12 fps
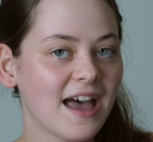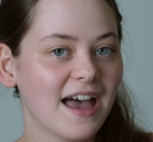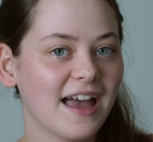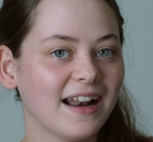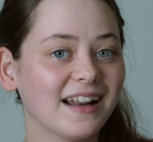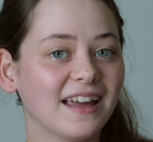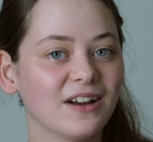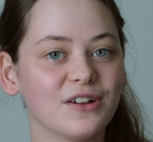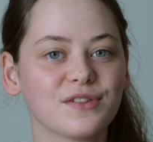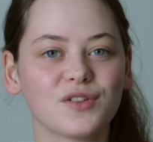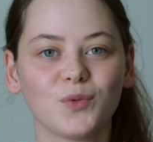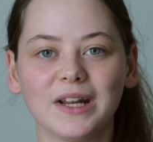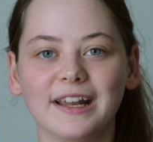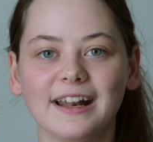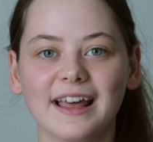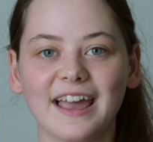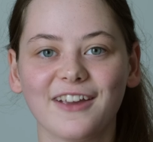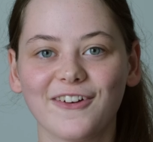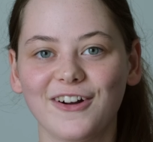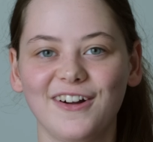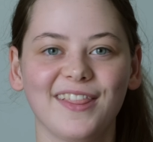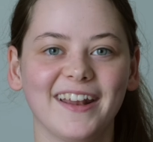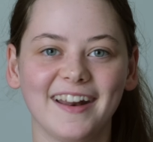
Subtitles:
And I also really like all the